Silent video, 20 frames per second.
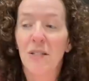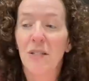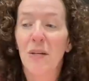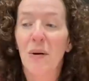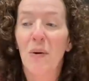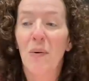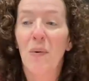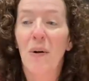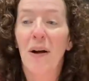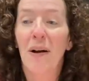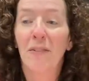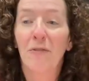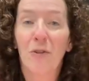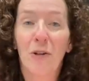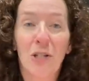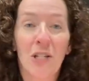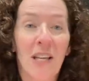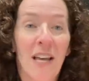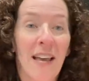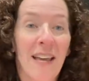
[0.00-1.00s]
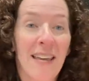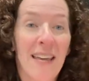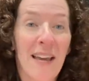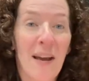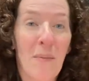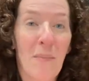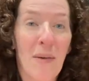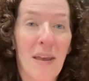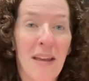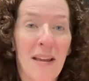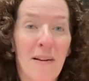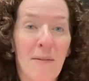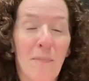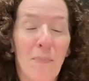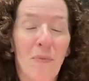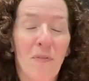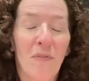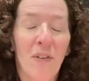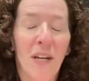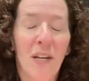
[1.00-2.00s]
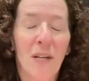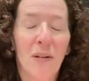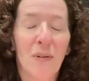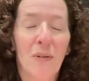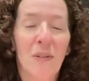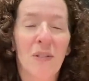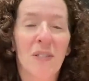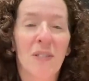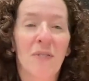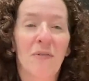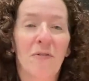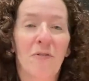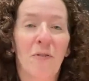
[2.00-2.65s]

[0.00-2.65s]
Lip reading: So unfortunately, I can't make videos